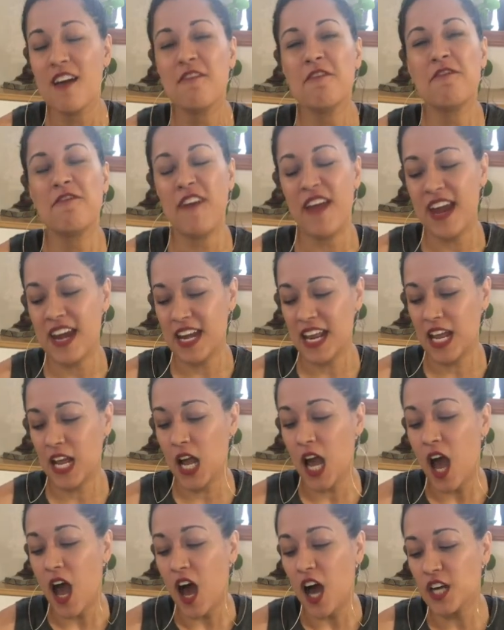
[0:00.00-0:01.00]
fading
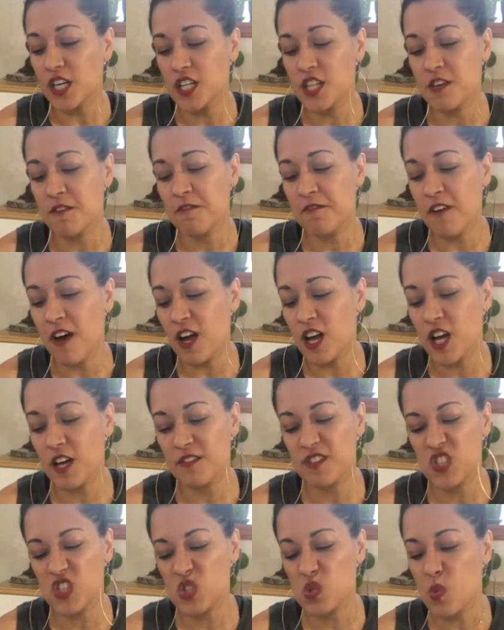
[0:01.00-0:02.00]
under the funk of
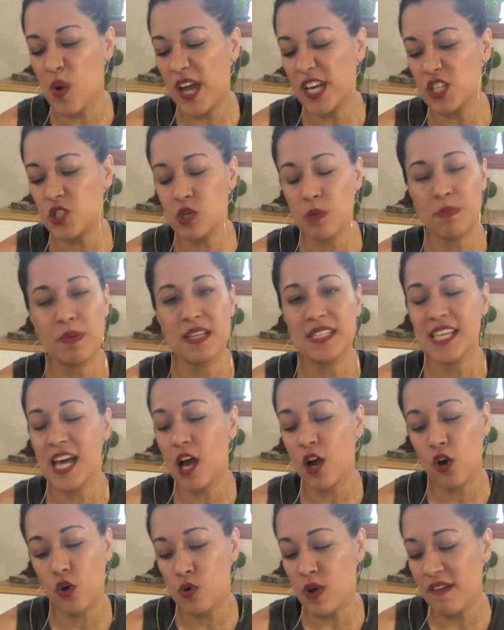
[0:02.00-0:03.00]
sweat dripping down
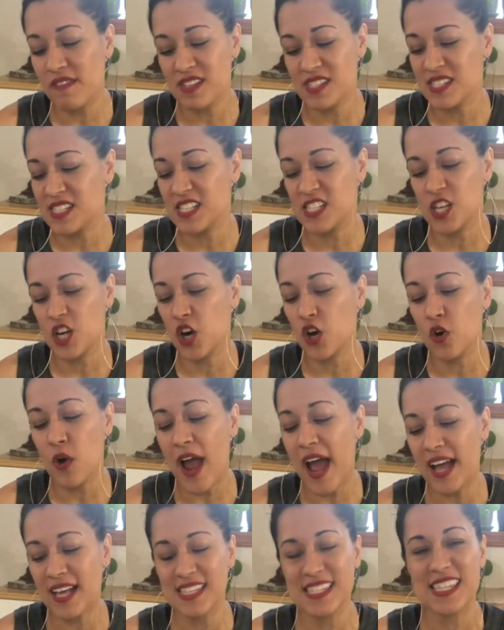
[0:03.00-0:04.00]
crevices and
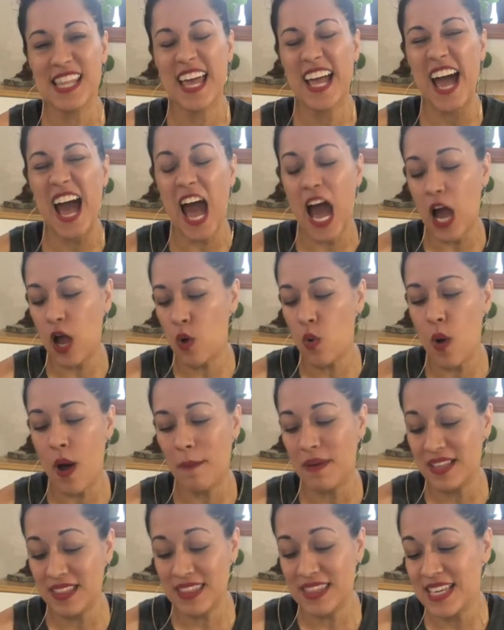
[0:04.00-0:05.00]
cracks like agua
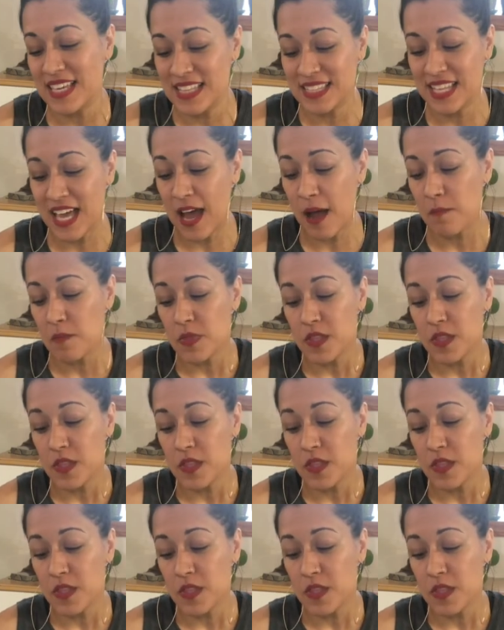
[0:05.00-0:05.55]
bendita,